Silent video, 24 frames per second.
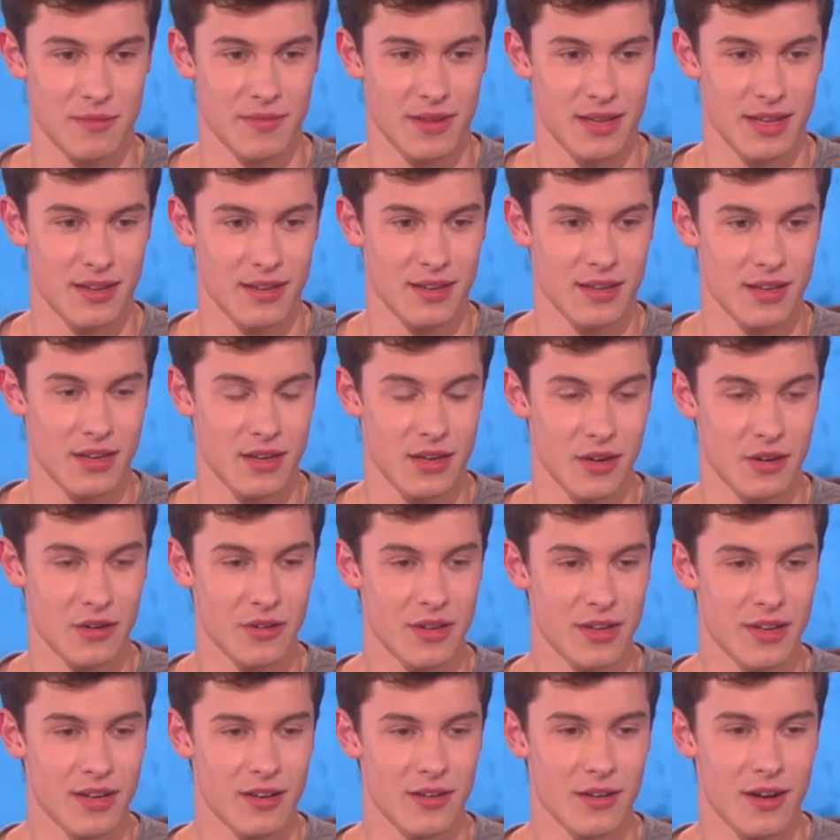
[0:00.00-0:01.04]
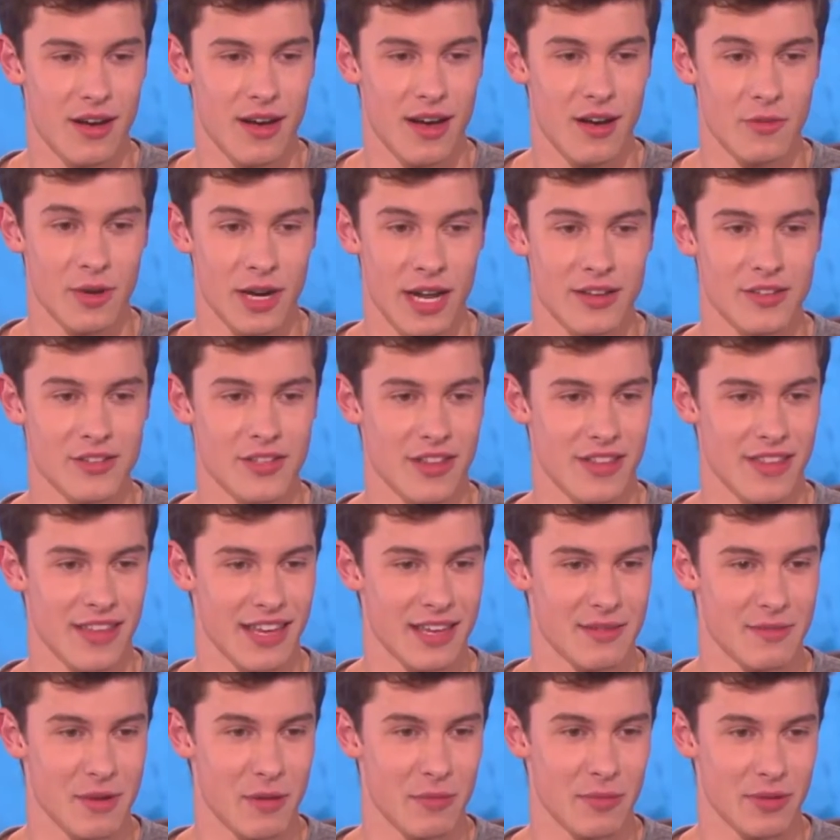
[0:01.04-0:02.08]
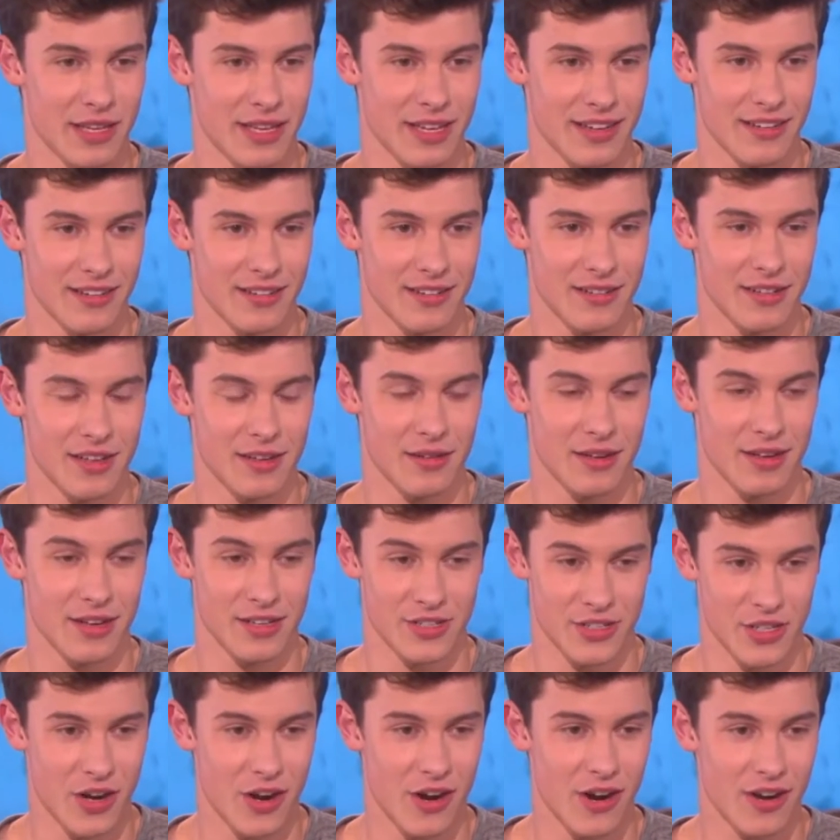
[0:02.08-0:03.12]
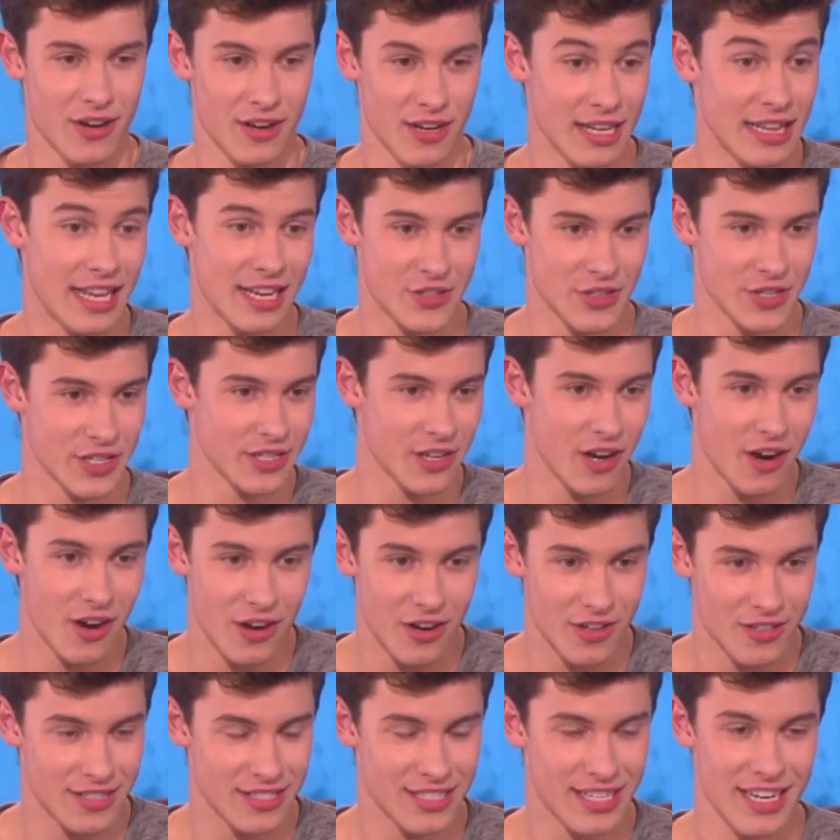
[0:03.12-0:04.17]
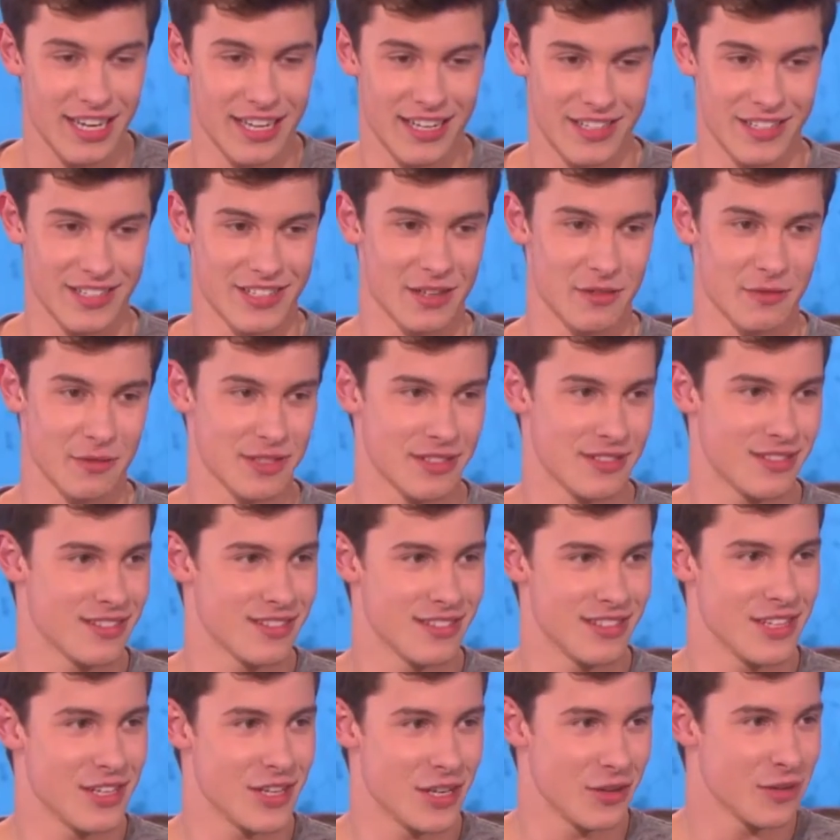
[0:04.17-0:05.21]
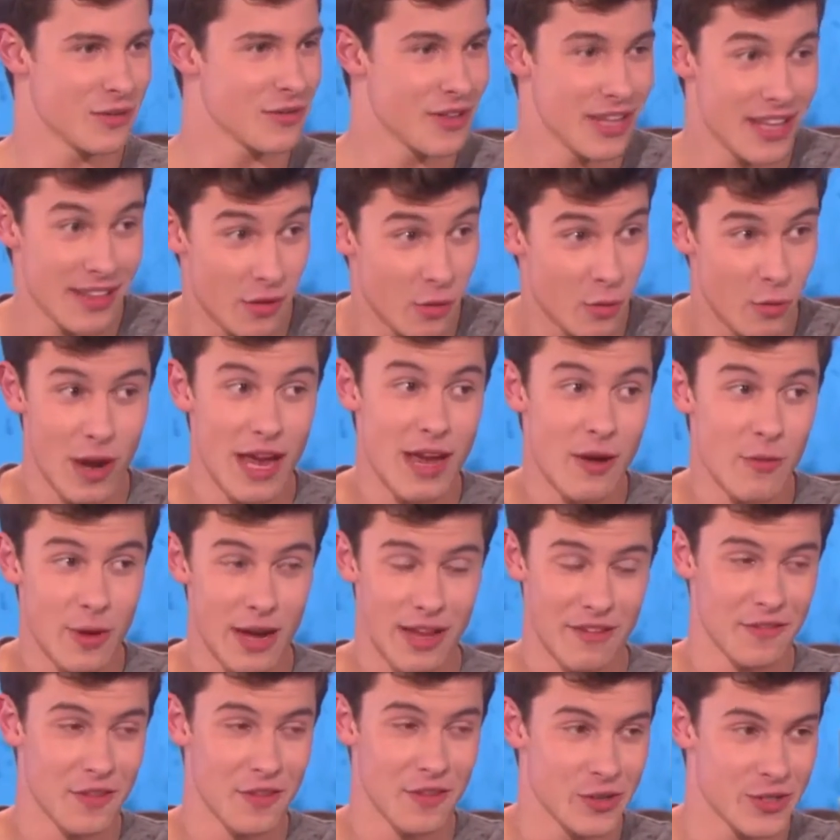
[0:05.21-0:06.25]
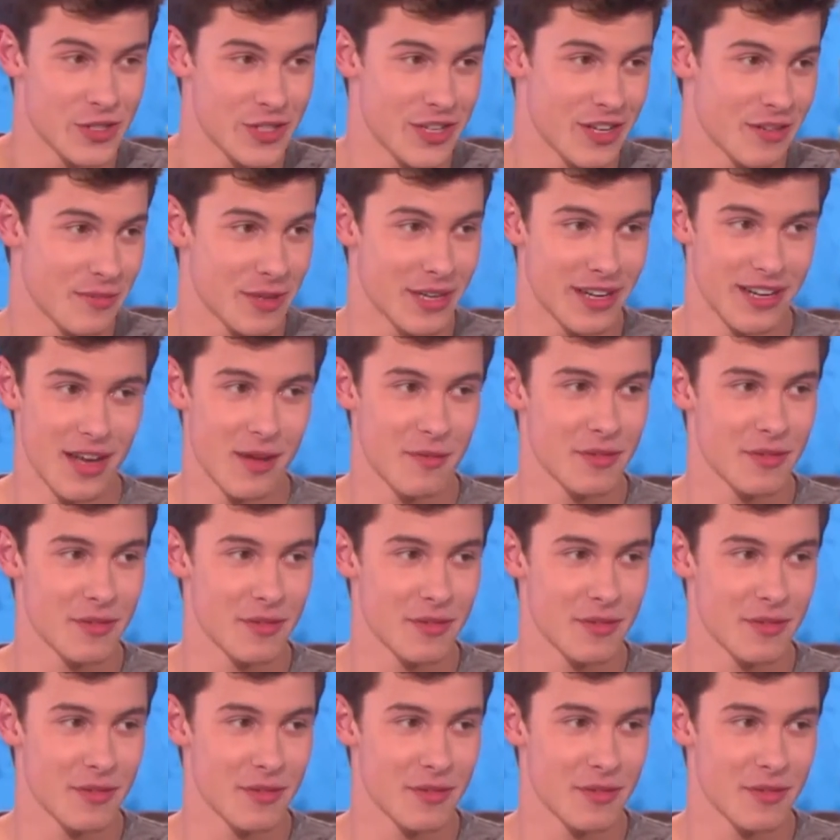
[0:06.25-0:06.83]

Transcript: Yeah, I mean, from the beginning, I knew that was the dream, and, you know, when I used to think about playing a guitar, an electric guitar on